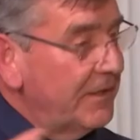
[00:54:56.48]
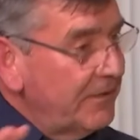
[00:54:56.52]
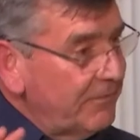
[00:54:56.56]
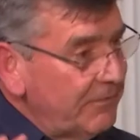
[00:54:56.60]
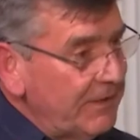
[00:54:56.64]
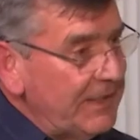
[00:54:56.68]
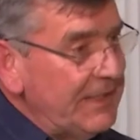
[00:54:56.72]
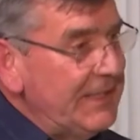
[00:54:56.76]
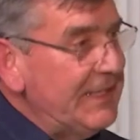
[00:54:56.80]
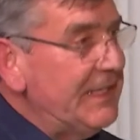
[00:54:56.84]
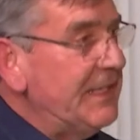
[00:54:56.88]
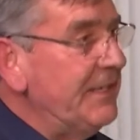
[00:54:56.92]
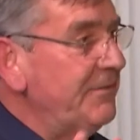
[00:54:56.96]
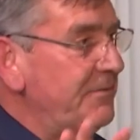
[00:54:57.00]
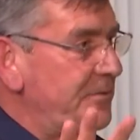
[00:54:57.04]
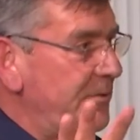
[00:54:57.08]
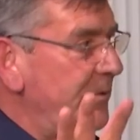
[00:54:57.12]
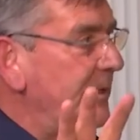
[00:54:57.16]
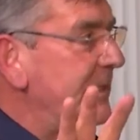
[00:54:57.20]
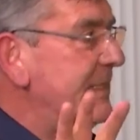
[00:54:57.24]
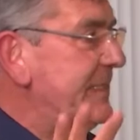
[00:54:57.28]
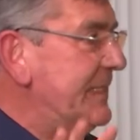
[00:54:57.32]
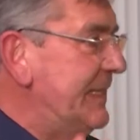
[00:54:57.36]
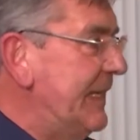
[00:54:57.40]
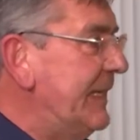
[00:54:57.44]
really gives
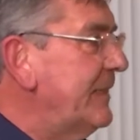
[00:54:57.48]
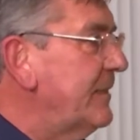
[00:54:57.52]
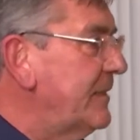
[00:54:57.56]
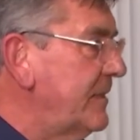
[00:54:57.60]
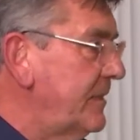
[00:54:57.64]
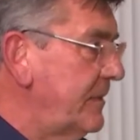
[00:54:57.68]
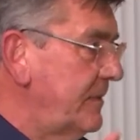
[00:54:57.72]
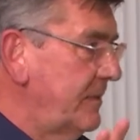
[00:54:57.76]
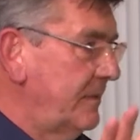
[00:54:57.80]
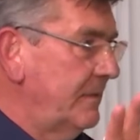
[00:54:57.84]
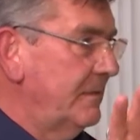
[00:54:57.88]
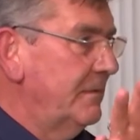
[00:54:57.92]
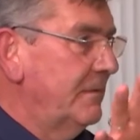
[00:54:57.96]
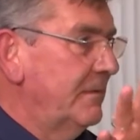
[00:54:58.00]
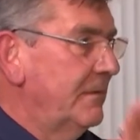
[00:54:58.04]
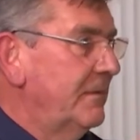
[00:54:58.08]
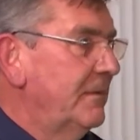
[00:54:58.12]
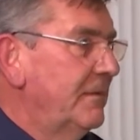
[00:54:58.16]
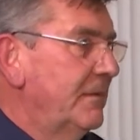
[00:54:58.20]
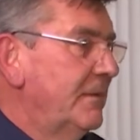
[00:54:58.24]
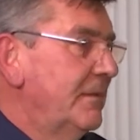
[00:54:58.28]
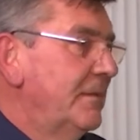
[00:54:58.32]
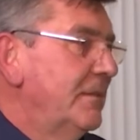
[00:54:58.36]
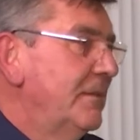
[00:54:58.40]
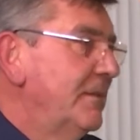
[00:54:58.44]
you a sense,
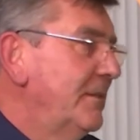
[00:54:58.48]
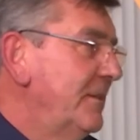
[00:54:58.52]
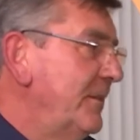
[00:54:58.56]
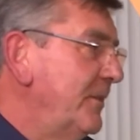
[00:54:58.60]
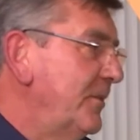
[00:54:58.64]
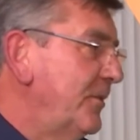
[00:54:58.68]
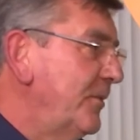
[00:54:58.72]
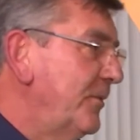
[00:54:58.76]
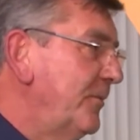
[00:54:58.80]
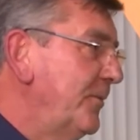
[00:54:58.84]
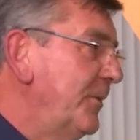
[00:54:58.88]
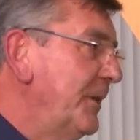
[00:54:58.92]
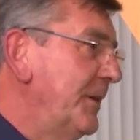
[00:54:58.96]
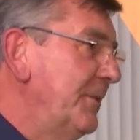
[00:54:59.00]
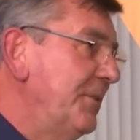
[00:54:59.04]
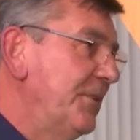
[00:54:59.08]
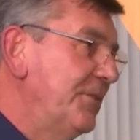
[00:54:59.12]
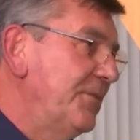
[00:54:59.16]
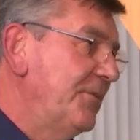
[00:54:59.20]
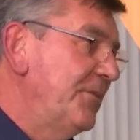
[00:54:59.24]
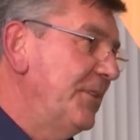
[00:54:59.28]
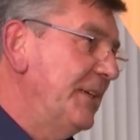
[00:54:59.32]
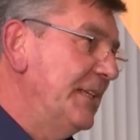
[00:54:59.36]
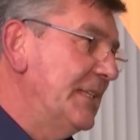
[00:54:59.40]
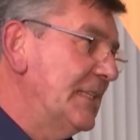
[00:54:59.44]
you know, of where
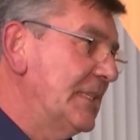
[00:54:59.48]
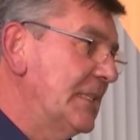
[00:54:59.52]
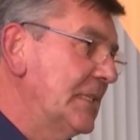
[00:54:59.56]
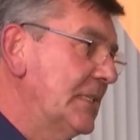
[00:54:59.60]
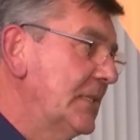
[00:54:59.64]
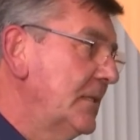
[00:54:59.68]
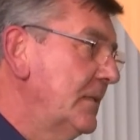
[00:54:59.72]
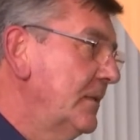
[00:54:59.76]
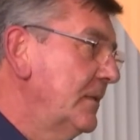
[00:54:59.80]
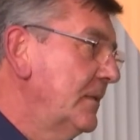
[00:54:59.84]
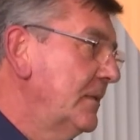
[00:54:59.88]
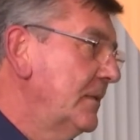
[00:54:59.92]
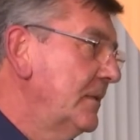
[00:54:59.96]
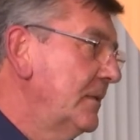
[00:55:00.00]
it fits.